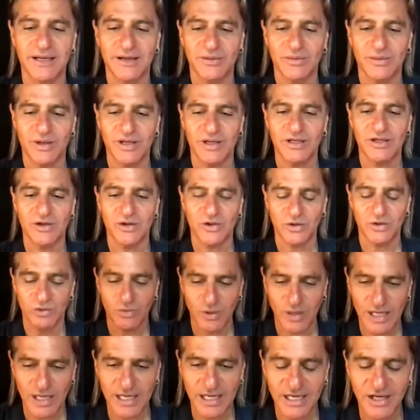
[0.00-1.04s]
when you're
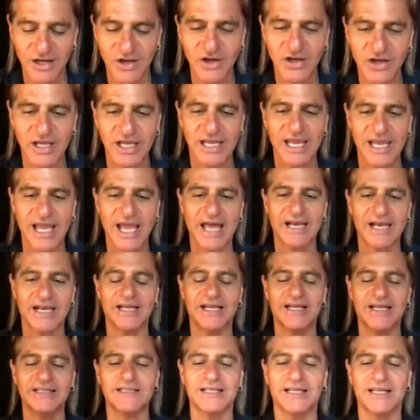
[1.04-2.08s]
really looking at
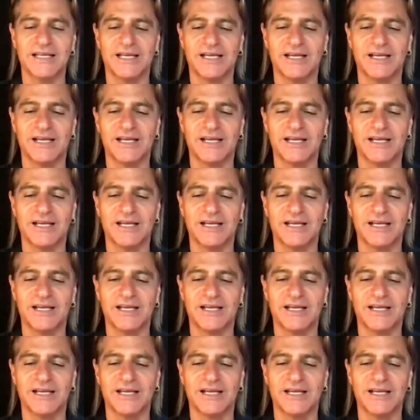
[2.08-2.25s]
it,